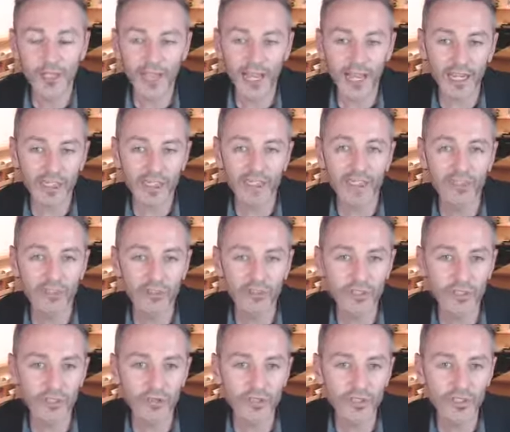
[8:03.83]
actually,
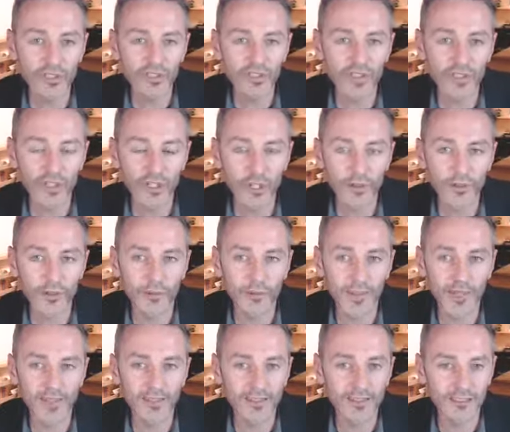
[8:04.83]
don't just go and
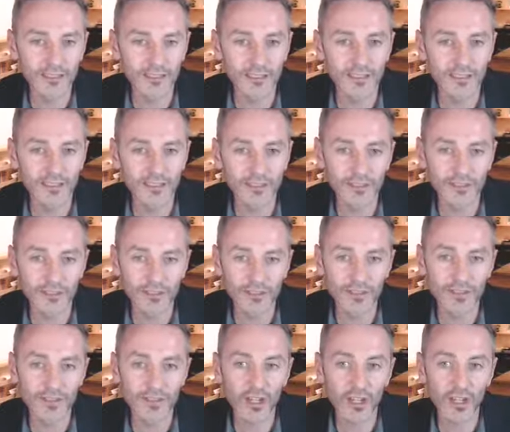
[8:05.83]
make the aesthetic
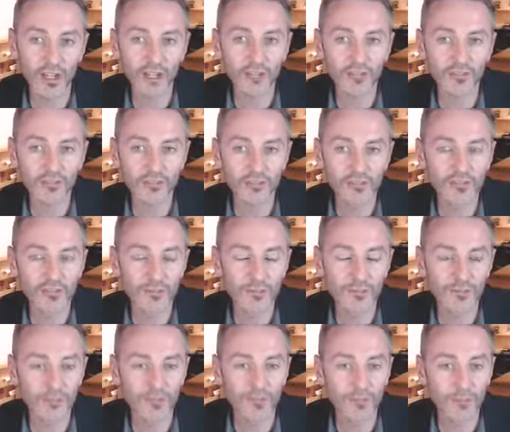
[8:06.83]
difference. Ask for them
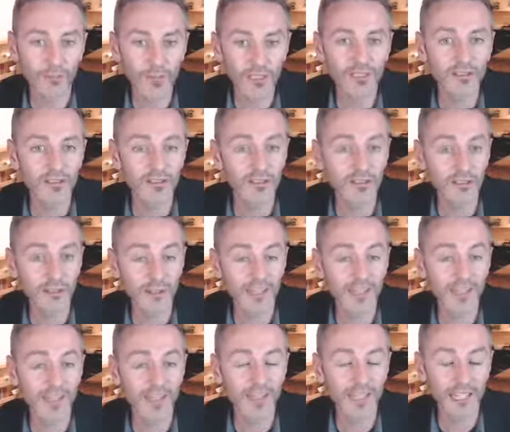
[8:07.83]
to commit to
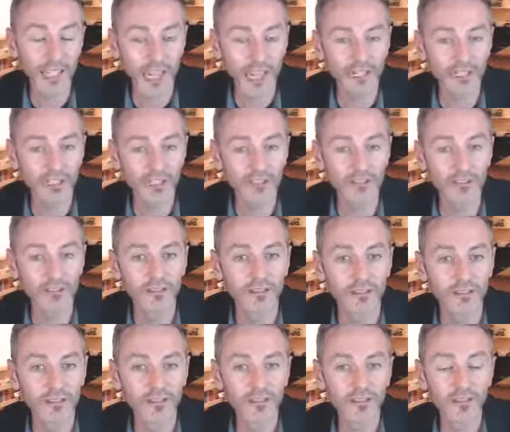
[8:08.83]
making the action
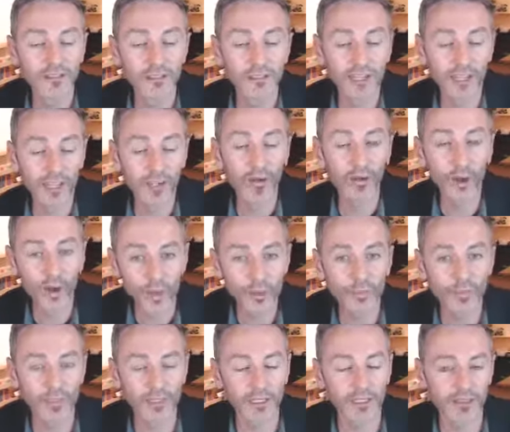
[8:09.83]
that they are
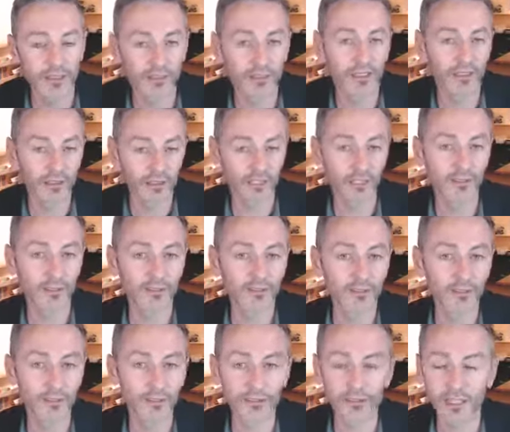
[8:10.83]
hoping is they're going to be able
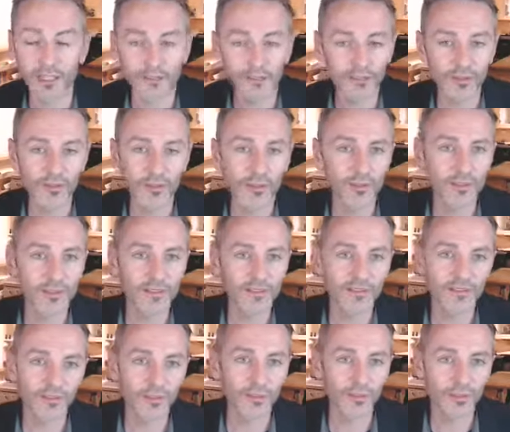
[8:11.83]
to do. Like for some people, it's
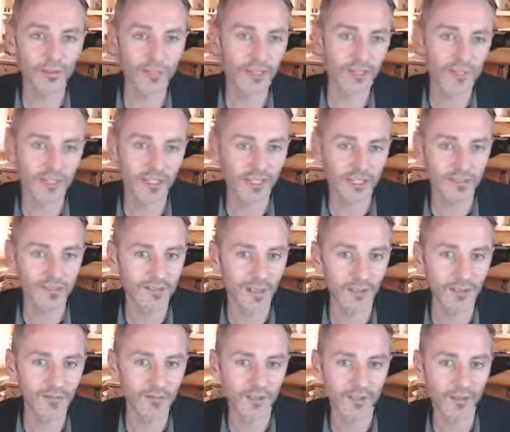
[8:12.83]
as simple as I'll take a
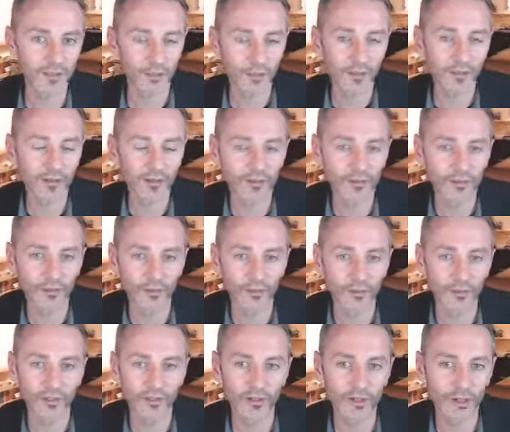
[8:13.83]
selfie more often,
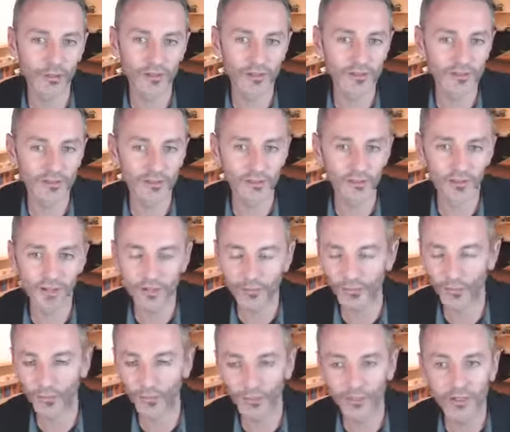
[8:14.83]
or I'll go on Instagram,
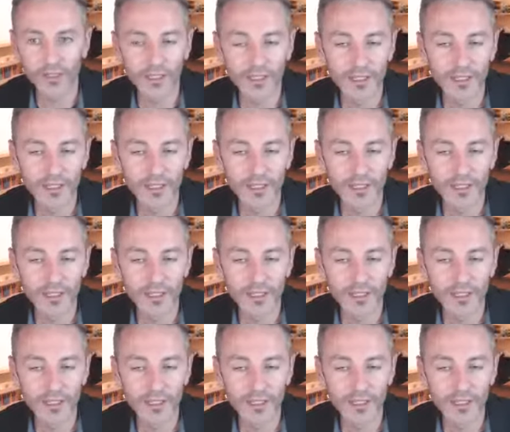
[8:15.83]
or